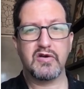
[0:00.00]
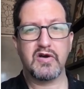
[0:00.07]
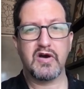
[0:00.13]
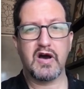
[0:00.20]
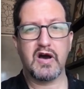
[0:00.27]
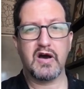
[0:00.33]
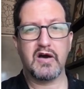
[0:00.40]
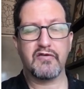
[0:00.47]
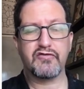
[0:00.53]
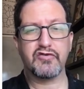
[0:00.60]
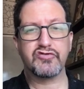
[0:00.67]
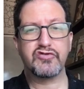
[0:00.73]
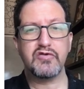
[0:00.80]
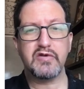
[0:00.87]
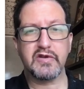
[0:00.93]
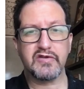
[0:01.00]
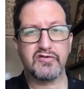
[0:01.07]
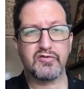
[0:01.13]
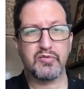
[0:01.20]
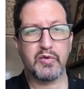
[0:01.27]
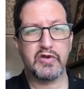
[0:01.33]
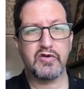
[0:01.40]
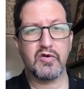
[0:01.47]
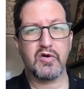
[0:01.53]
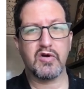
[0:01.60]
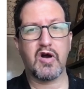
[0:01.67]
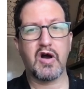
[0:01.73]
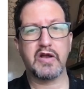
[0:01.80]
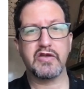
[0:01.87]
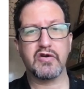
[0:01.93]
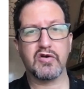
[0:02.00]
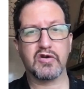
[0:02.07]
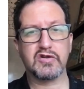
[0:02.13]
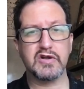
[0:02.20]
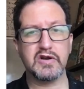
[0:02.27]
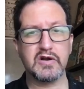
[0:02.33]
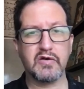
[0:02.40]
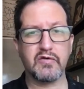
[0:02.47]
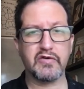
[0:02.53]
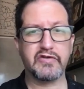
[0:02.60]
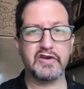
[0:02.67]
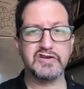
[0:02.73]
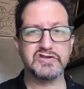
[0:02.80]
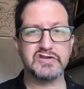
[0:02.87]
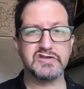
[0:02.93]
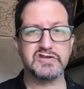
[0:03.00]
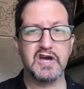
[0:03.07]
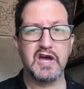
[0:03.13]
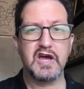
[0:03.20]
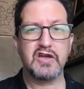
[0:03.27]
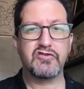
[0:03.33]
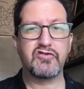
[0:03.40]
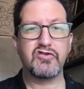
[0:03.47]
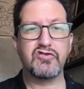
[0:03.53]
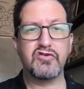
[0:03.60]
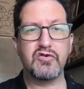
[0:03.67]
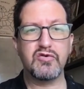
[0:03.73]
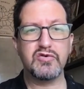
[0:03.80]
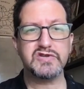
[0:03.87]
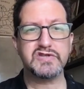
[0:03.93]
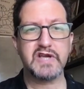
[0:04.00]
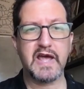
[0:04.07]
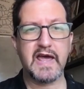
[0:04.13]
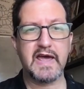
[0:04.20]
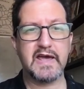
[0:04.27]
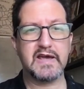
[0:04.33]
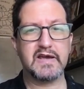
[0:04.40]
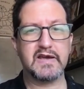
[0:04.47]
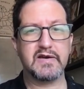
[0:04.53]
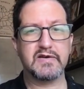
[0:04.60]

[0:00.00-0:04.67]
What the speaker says: for students, when you're on your clinical rotations, to use a